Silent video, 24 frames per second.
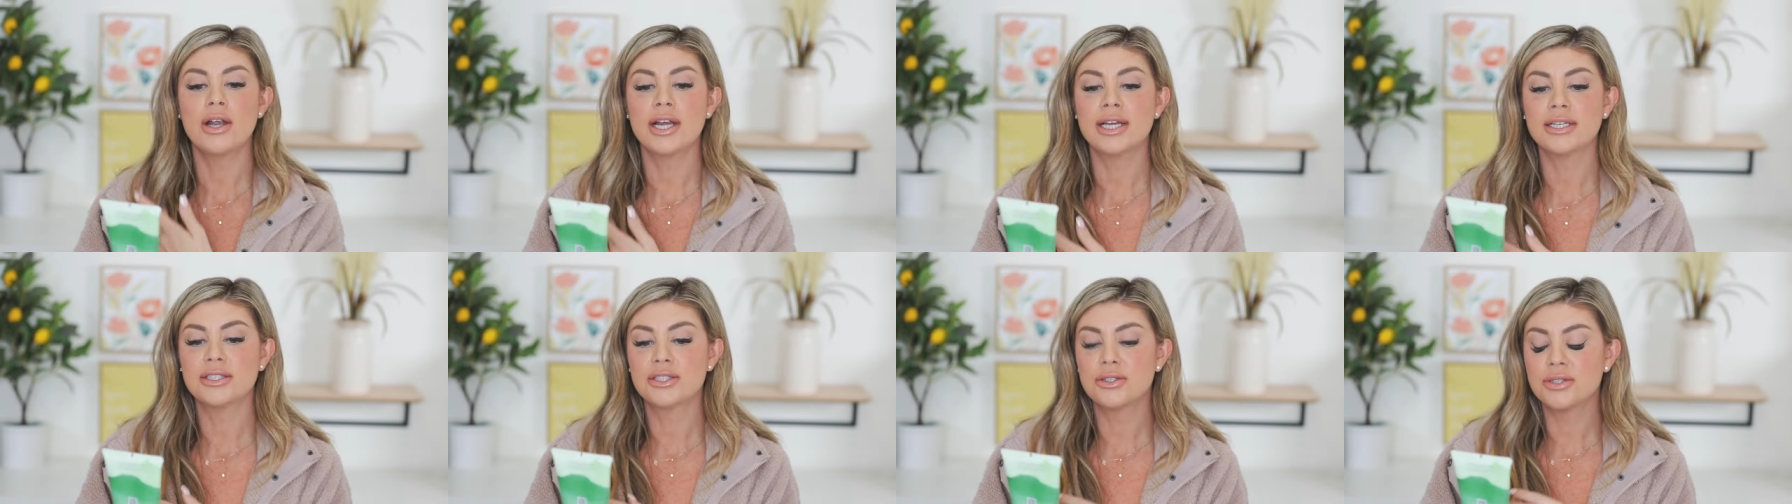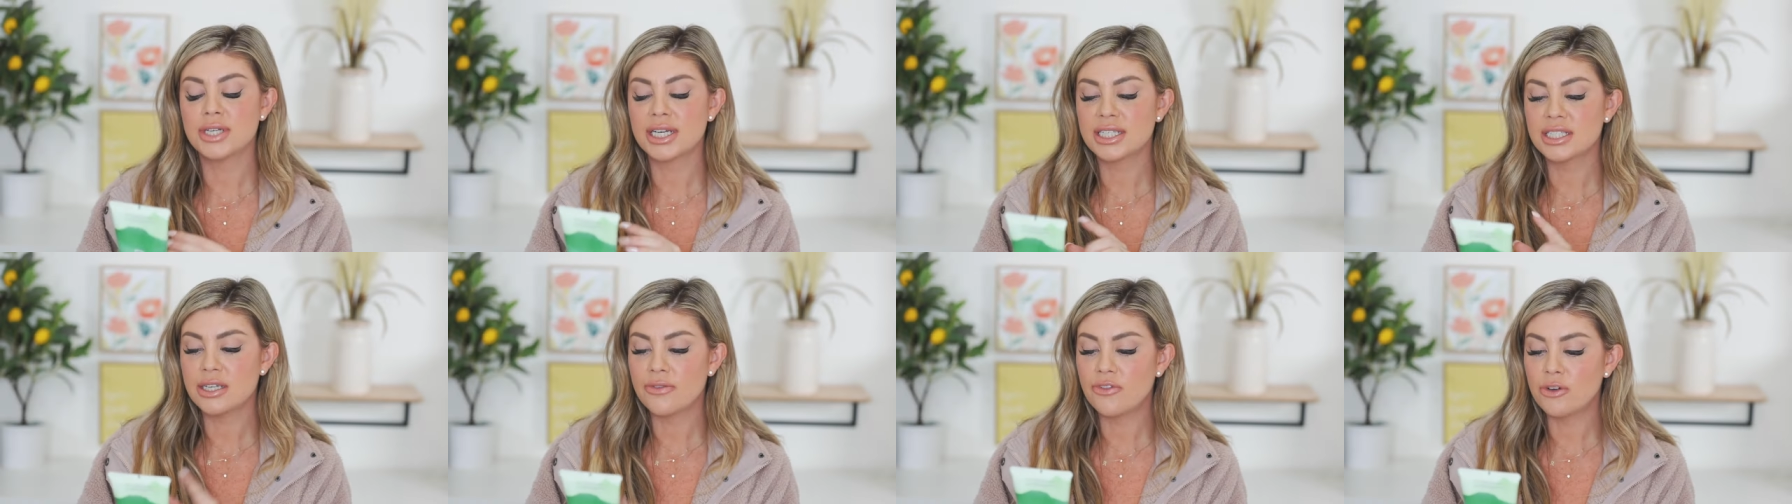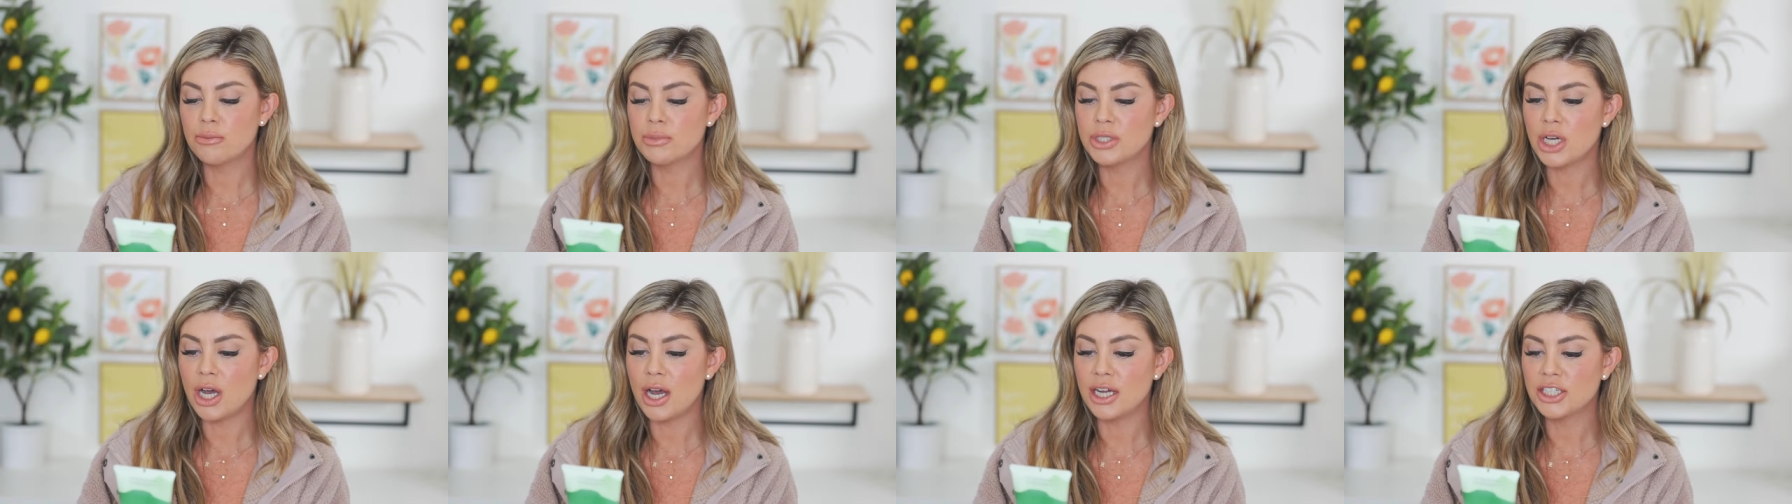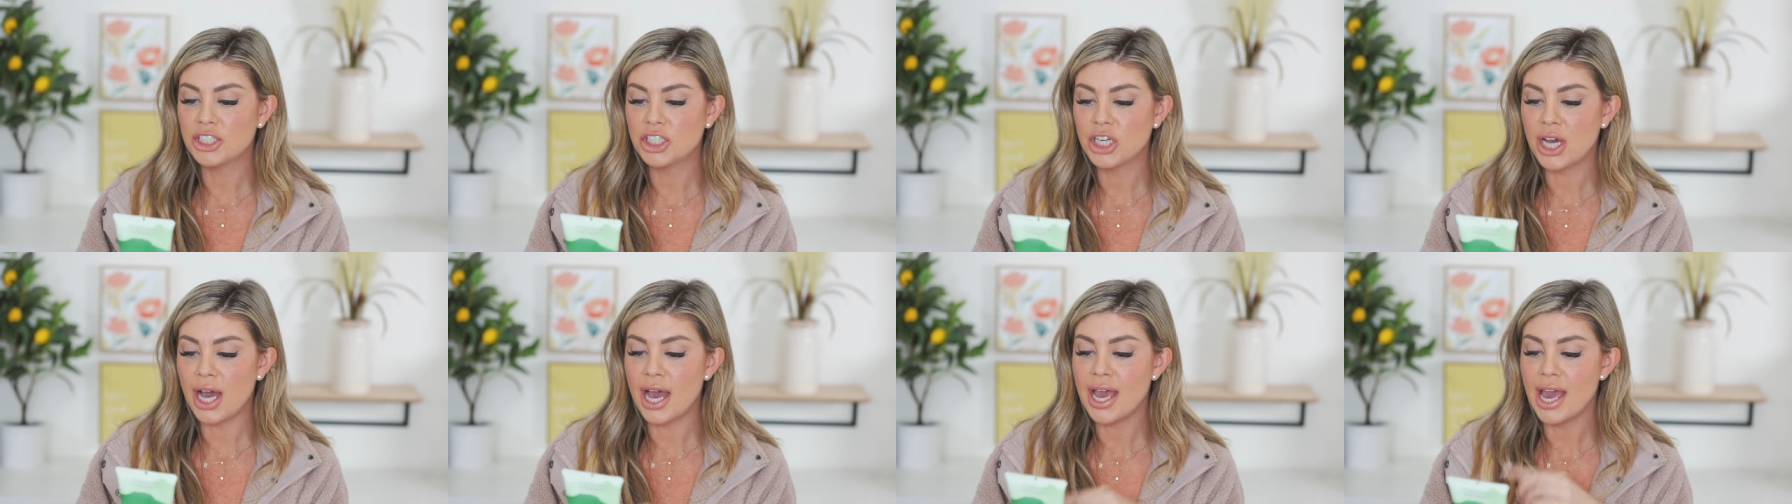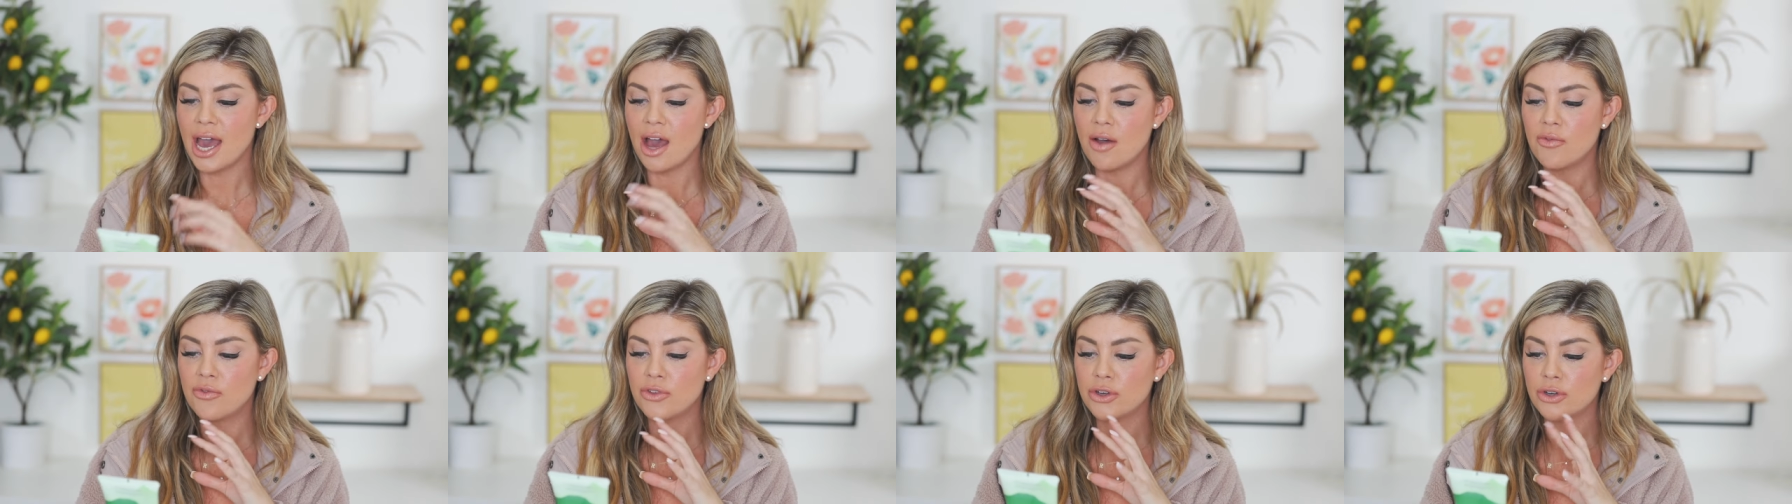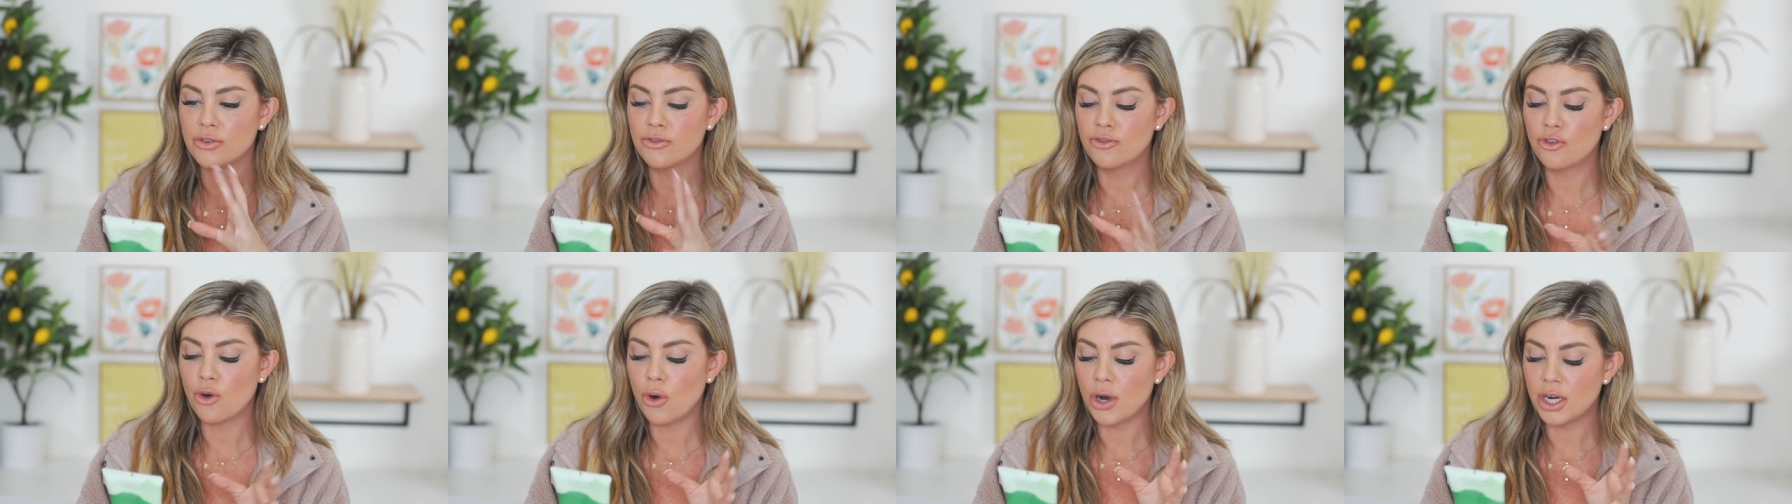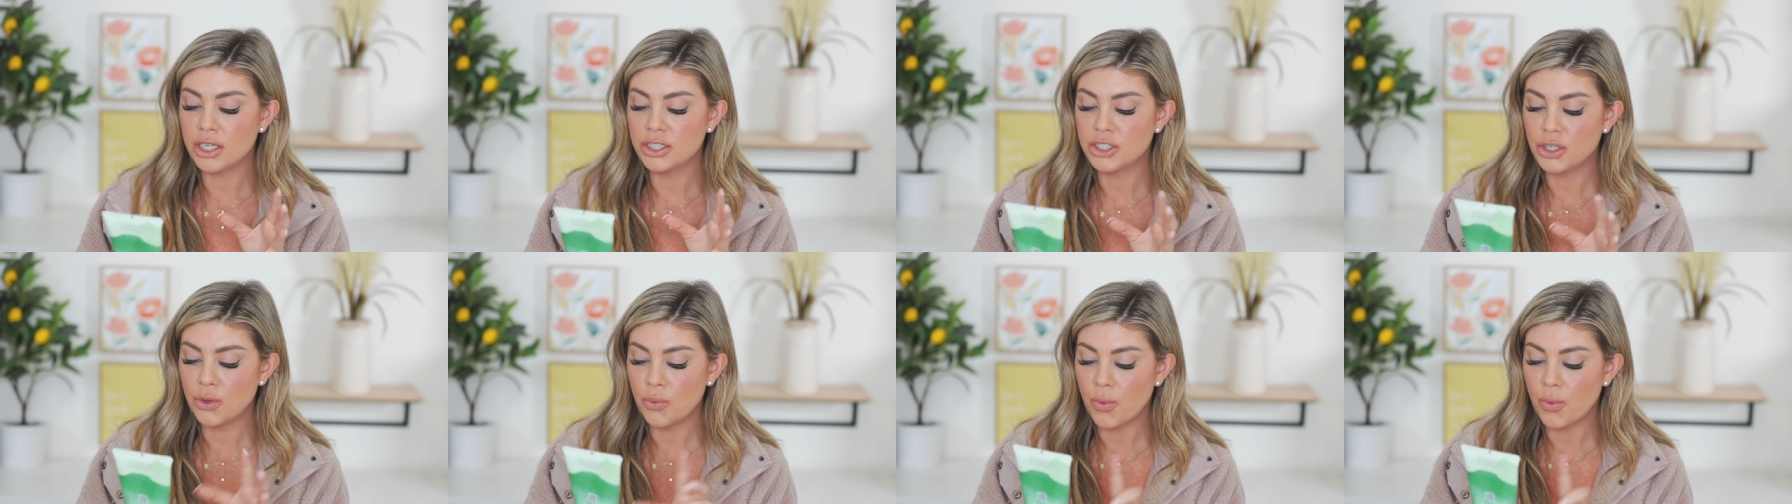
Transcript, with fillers: right, so next up from Tatcha, I have their Forest